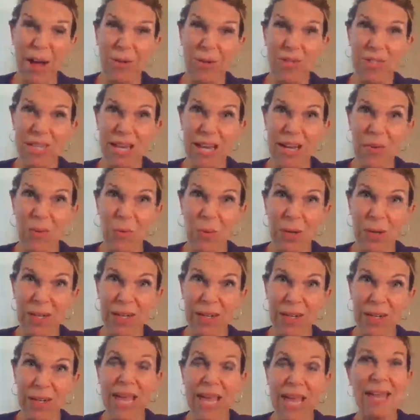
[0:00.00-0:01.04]
outside
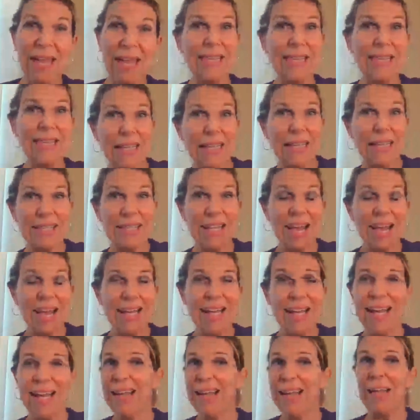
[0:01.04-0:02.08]
oil and the
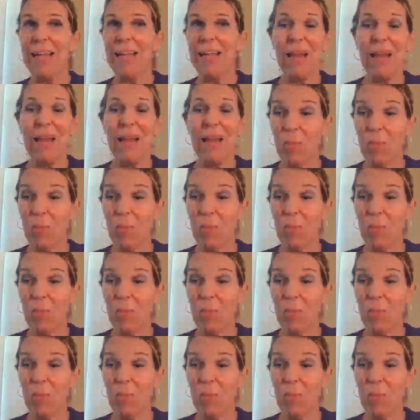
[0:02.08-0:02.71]
inside. And I